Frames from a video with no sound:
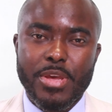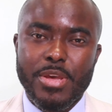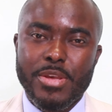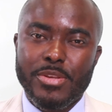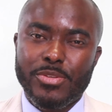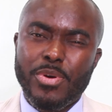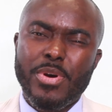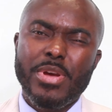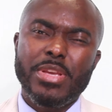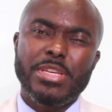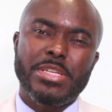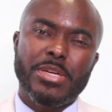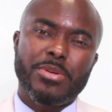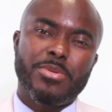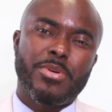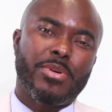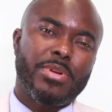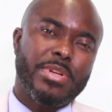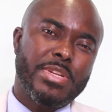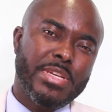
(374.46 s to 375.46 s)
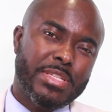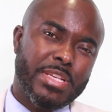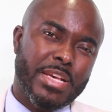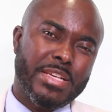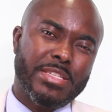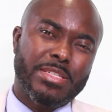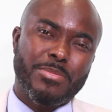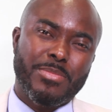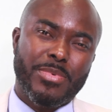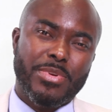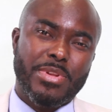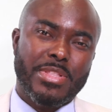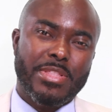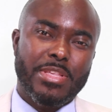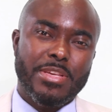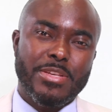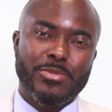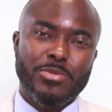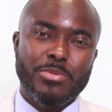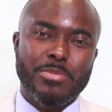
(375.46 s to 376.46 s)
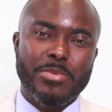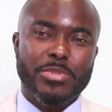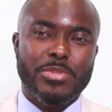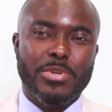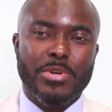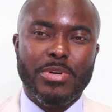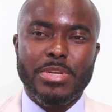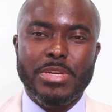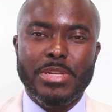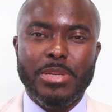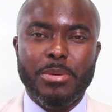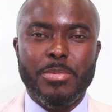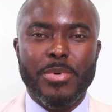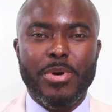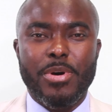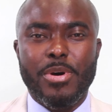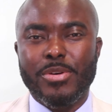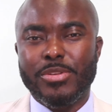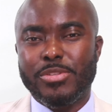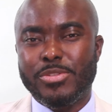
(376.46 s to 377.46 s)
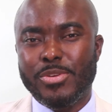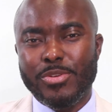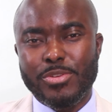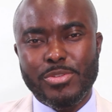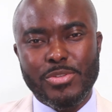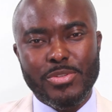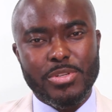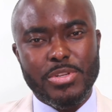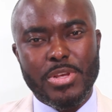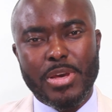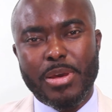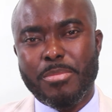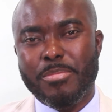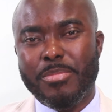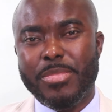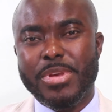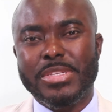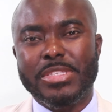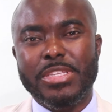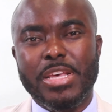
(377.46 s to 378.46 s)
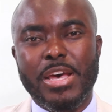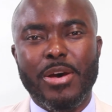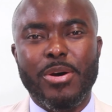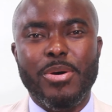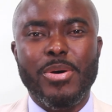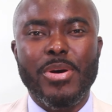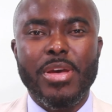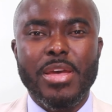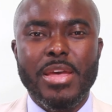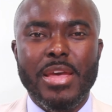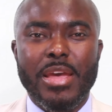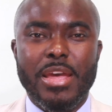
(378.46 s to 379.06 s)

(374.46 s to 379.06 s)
So in general, these are some of the things we'll be talking about. So do not miss out.